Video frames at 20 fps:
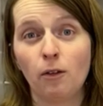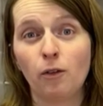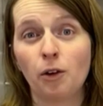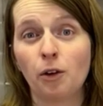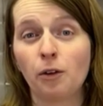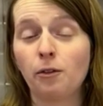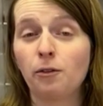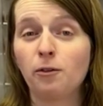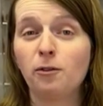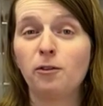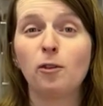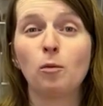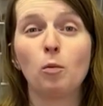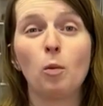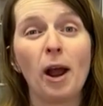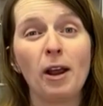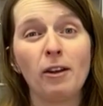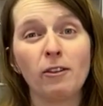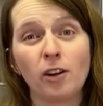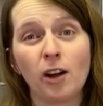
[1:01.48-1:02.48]
for a
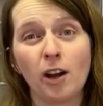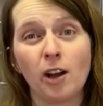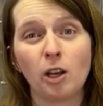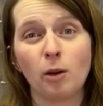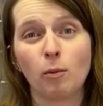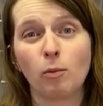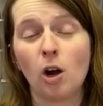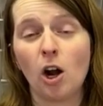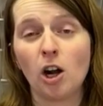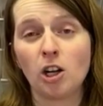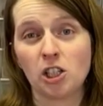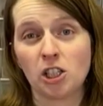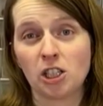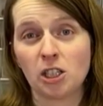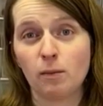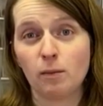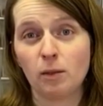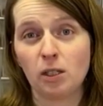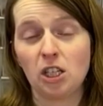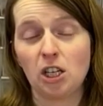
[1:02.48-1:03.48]
wide variety of
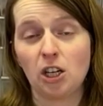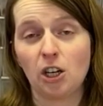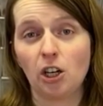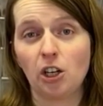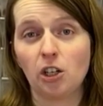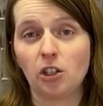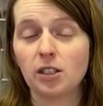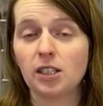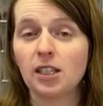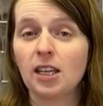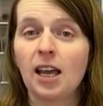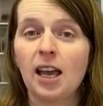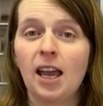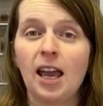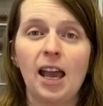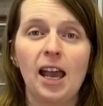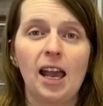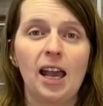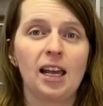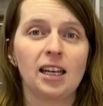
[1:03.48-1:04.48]
projects and materials.
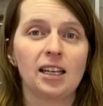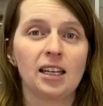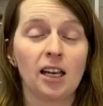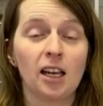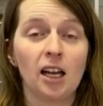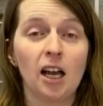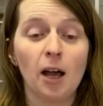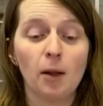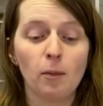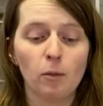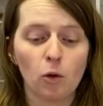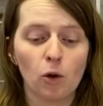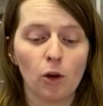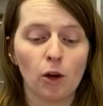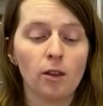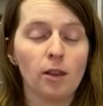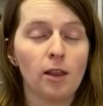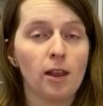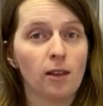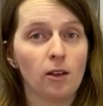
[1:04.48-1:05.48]
It can cut
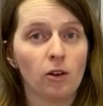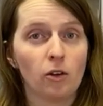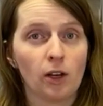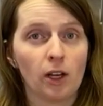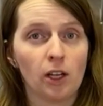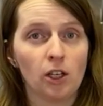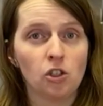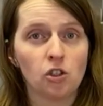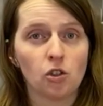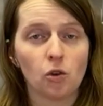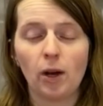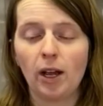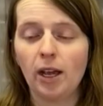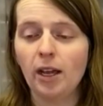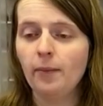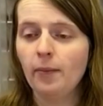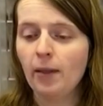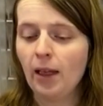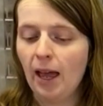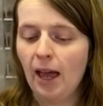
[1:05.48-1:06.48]
more than the Cricut
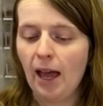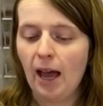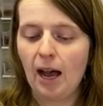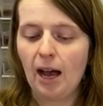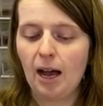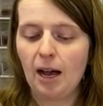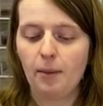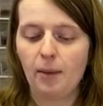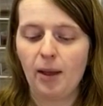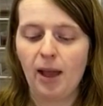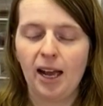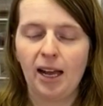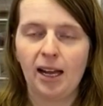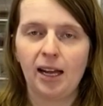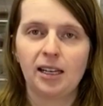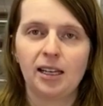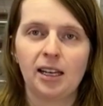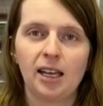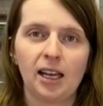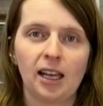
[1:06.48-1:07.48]
Joy,
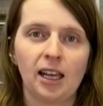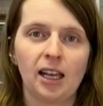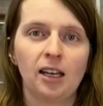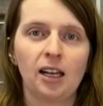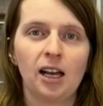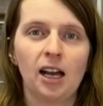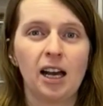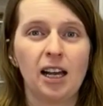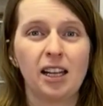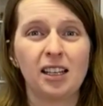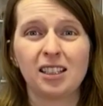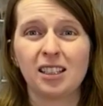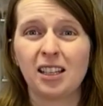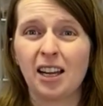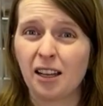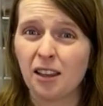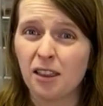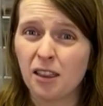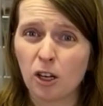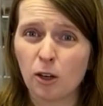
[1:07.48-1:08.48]
and it can cut
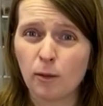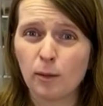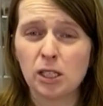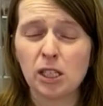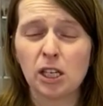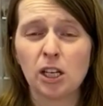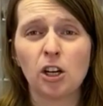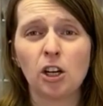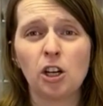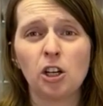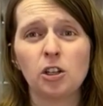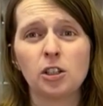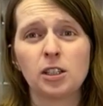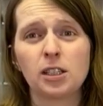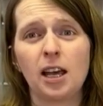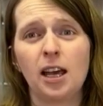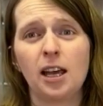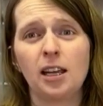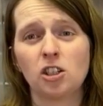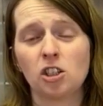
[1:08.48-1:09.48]
kind of thicker materials
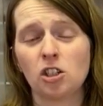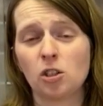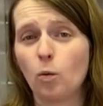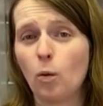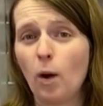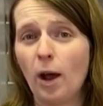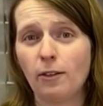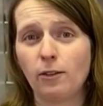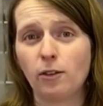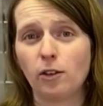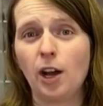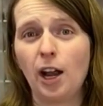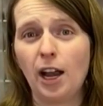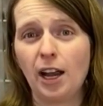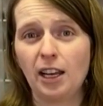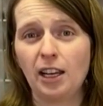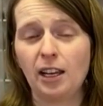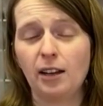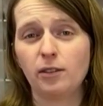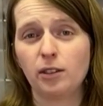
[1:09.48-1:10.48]
and just a wide
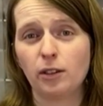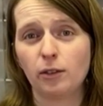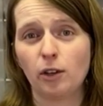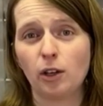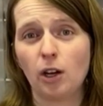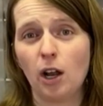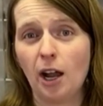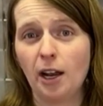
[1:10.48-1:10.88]
variety of different